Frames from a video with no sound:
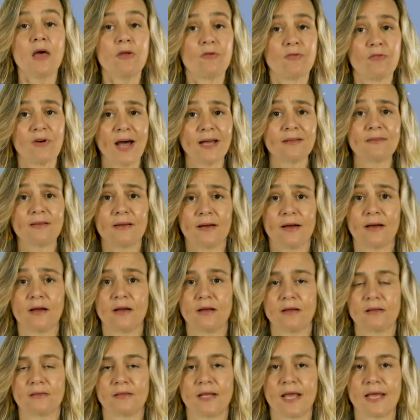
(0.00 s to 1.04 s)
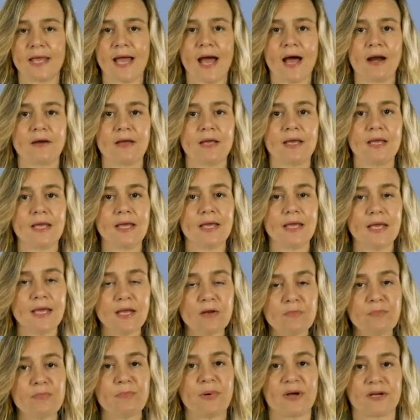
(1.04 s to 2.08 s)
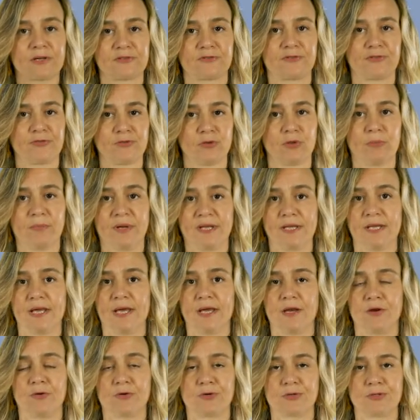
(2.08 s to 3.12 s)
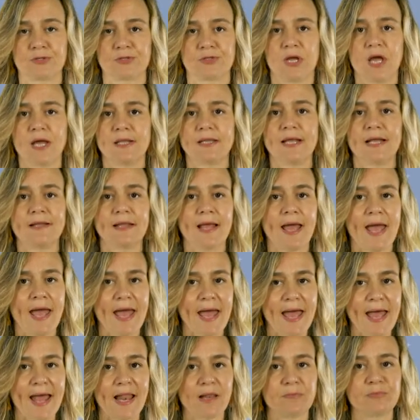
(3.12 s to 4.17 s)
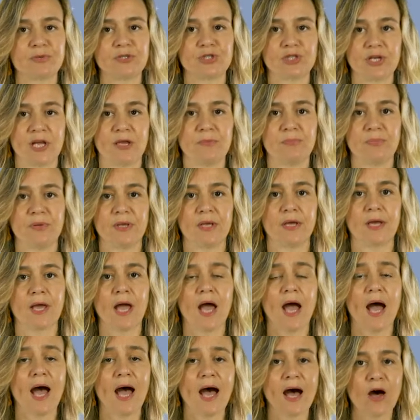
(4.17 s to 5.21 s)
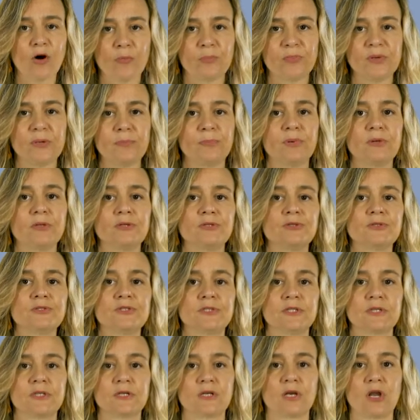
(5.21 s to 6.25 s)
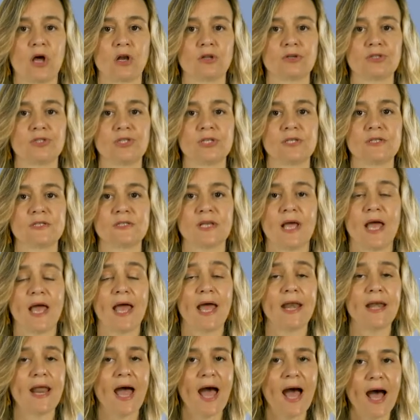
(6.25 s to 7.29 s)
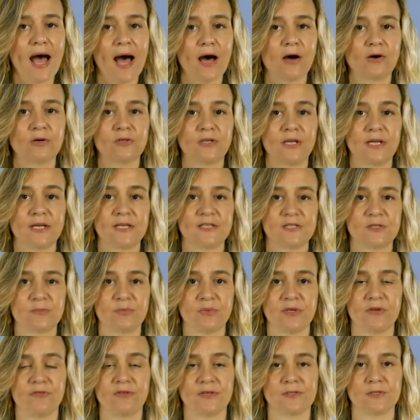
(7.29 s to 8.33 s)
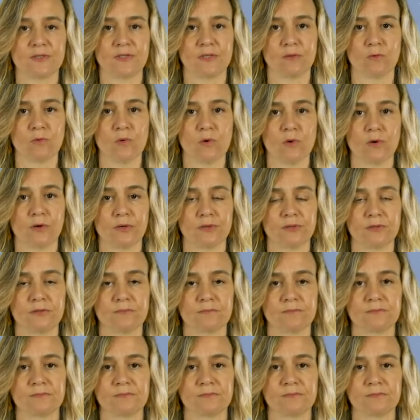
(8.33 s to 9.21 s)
Rather, they are impactful mediators that help shaping how people use technologies and how they experience the world.